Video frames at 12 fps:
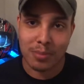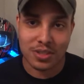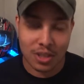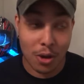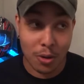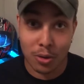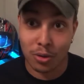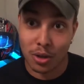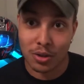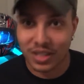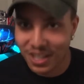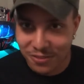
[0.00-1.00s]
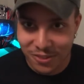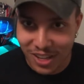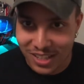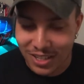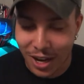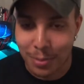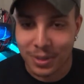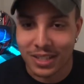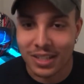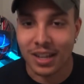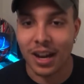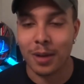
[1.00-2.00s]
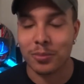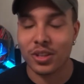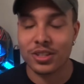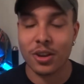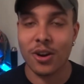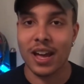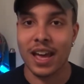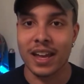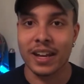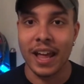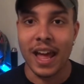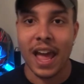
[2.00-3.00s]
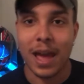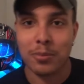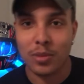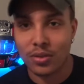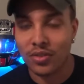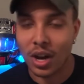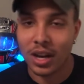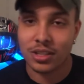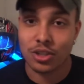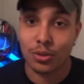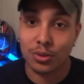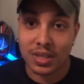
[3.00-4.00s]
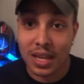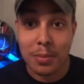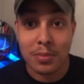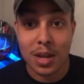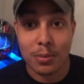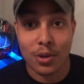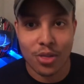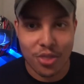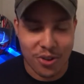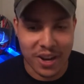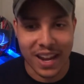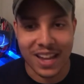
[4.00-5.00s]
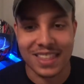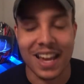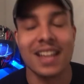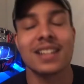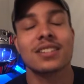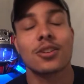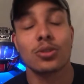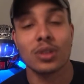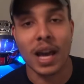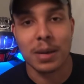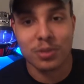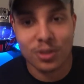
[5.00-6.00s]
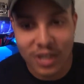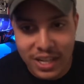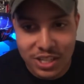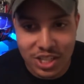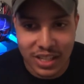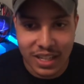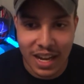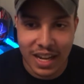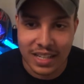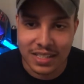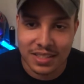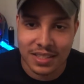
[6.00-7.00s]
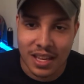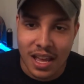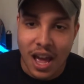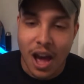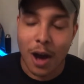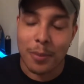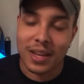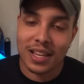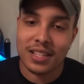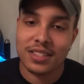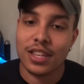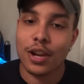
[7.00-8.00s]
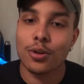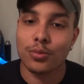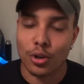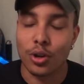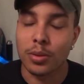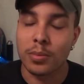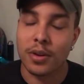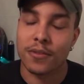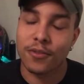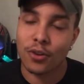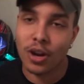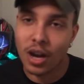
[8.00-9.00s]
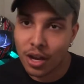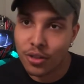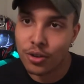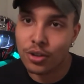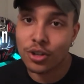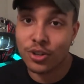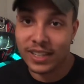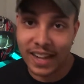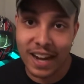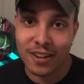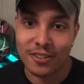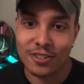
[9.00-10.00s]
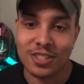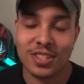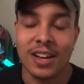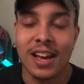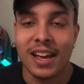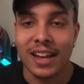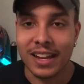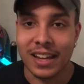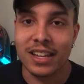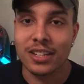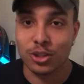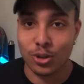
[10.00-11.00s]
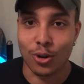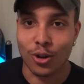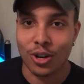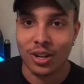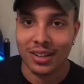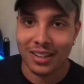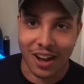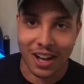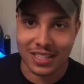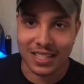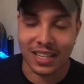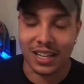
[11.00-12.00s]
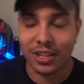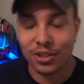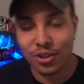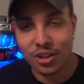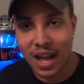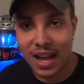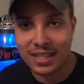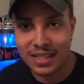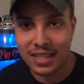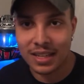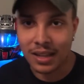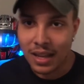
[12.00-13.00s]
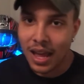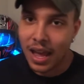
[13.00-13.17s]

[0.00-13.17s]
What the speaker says: So long enough on that topic. Let's go ahead and move on to tip number 3, and that is collaboration, guys. Is there room for other creators in your content, in your idea.